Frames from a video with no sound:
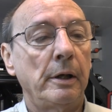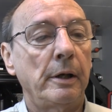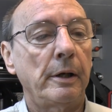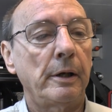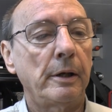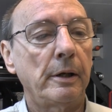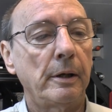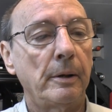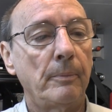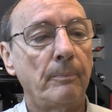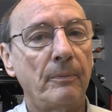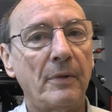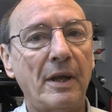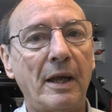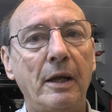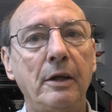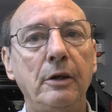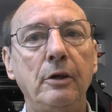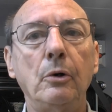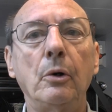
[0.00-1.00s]

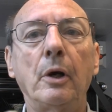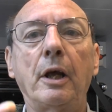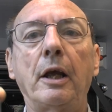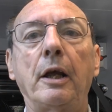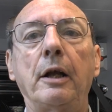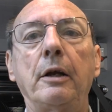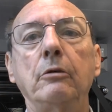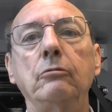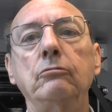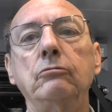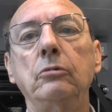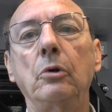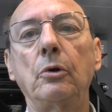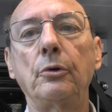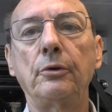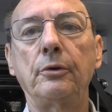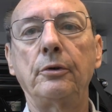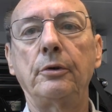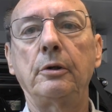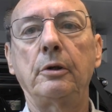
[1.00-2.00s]
and you had a
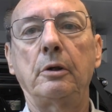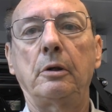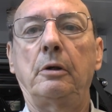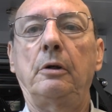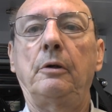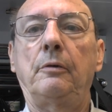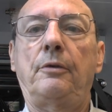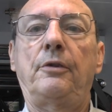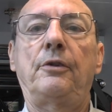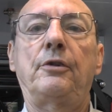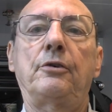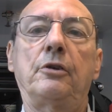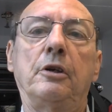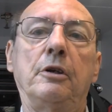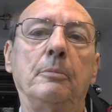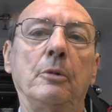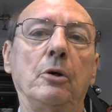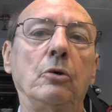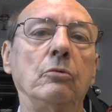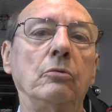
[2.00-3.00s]
rod,
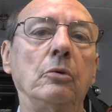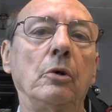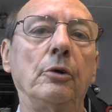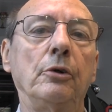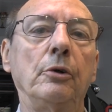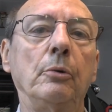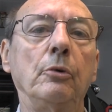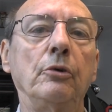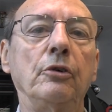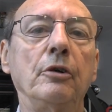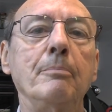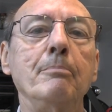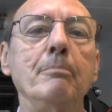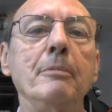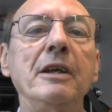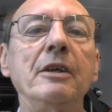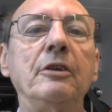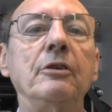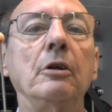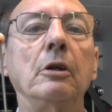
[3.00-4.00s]
3 mil rod, that was a
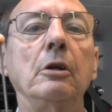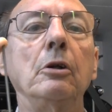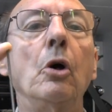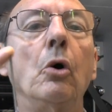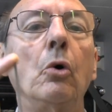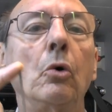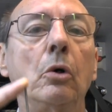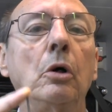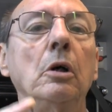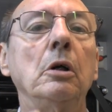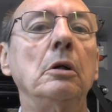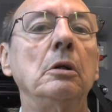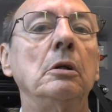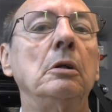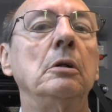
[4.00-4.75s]
meter long,